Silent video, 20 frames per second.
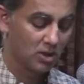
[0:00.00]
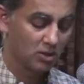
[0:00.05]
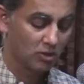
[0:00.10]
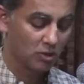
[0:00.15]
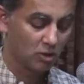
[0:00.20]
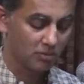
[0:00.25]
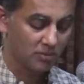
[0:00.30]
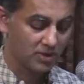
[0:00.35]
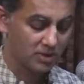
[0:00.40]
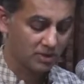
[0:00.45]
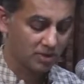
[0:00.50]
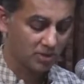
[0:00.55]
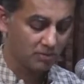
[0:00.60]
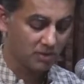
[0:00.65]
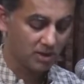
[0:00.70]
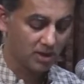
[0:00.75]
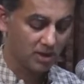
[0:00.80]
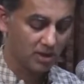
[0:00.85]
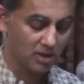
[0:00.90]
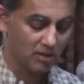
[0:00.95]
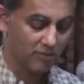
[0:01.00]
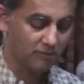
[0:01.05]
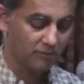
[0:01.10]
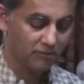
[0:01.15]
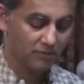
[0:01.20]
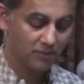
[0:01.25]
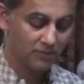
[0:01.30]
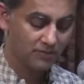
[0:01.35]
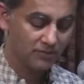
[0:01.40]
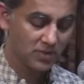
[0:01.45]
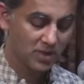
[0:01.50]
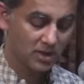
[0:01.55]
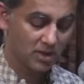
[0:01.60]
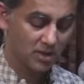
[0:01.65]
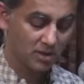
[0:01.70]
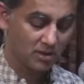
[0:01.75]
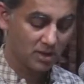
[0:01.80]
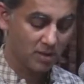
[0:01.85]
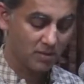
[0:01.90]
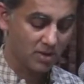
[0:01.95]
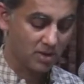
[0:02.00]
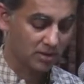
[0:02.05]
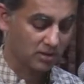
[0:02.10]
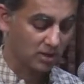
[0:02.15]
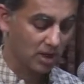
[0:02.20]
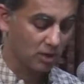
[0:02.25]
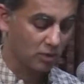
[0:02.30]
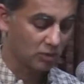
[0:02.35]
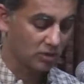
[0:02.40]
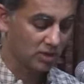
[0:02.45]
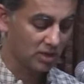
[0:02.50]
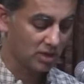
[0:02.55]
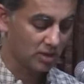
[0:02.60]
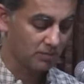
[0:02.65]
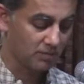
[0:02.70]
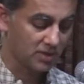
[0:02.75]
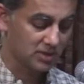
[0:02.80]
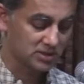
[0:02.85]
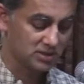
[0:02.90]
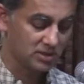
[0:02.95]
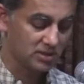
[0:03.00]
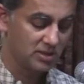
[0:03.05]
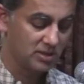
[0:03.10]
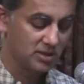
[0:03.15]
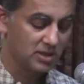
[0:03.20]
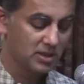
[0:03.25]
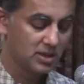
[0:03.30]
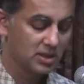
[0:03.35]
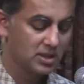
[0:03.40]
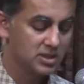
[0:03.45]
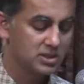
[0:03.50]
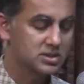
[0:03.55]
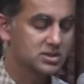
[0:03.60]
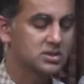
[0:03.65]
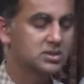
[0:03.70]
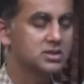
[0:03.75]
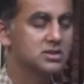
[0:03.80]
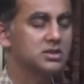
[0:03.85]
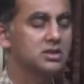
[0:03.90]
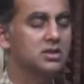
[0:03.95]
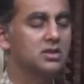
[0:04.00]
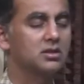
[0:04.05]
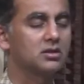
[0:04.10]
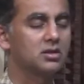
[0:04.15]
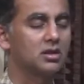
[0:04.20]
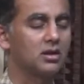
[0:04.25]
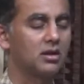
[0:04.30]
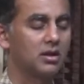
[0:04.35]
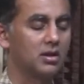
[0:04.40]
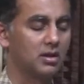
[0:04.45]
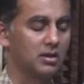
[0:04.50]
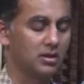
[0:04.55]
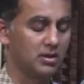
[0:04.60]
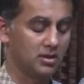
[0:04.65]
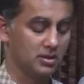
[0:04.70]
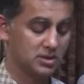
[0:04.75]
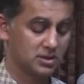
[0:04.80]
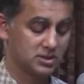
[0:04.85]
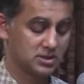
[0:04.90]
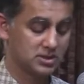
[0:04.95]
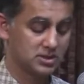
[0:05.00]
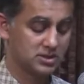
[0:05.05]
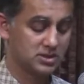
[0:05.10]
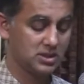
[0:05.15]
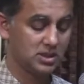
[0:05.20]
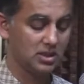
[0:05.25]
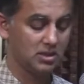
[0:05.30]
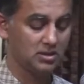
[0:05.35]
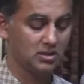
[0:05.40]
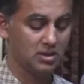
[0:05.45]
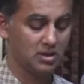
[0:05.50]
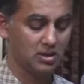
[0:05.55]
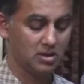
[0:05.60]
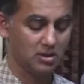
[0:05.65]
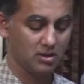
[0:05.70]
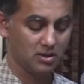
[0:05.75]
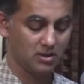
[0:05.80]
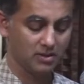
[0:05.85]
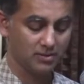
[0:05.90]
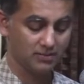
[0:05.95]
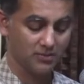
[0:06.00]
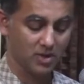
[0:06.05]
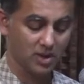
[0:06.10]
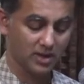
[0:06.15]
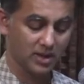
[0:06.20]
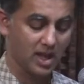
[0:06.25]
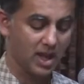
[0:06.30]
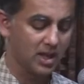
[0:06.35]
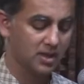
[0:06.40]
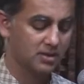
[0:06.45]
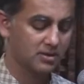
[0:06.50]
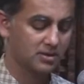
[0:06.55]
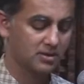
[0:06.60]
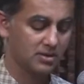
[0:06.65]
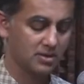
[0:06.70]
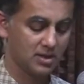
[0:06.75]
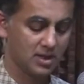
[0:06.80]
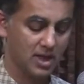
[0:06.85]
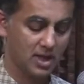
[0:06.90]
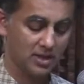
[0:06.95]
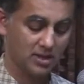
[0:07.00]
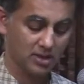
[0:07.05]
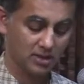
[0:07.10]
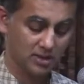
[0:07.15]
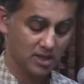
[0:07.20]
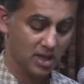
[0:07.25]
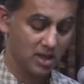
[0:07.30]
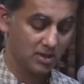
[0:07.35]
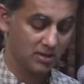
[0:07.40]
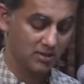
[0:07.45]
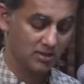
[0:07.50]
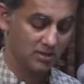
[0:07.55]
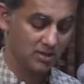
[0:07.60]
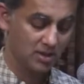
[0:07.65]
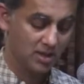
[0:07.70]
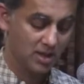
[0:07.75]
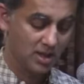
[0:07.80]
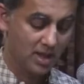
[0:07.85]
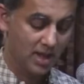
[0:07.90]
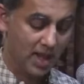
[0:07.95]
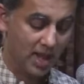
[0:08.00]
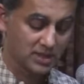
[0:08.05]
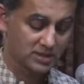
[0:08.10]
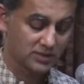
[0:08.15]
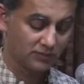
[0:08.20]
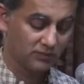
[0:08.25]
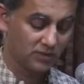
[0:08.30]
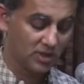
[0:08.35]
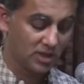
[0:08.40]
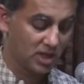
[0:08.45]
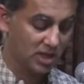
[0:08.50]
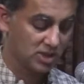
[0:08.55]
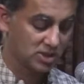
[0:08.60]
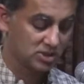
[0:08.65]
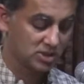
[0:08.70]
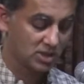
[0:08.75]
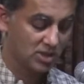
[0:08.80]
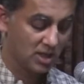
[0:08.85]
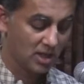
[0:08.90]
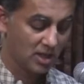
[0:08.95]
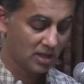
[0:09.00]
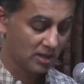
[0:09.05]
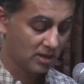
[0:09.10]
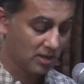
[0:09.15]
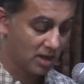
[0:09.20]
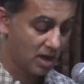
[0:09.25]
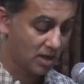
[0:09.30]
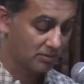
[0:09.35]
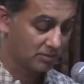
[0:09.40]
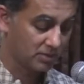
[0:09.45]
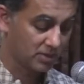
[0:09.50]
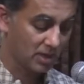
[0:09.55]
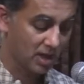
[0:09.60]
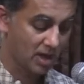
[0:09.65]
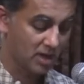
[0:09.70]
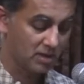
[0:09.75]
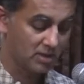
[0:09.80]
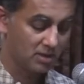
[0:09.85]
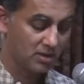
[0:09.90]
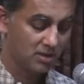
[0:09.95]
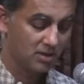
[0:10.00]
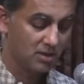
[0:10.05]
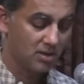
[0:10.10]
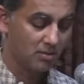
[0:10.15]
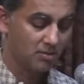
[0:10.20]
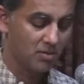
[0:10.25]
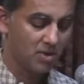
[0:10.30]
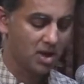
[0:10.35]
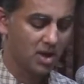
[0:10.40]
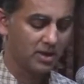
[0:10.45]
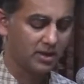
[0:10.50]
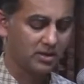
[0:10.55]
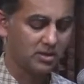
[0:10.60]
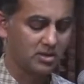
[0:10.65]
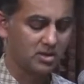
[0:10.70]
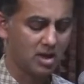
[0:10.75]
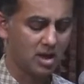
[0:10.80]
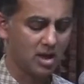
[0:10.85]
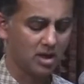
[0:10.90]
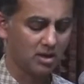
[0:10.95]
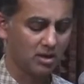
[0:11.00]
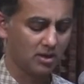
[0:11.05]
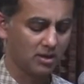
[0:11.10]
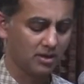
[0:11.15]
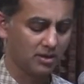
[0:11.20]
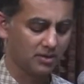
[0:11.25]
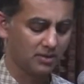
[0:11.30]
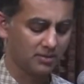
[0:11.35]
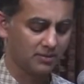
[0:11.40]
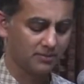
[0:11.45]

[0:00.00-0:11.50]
Tormented by love, Rama cried out helplessly, "Sita, Sita," again and again. As if deranged, Ram cried, "My darling,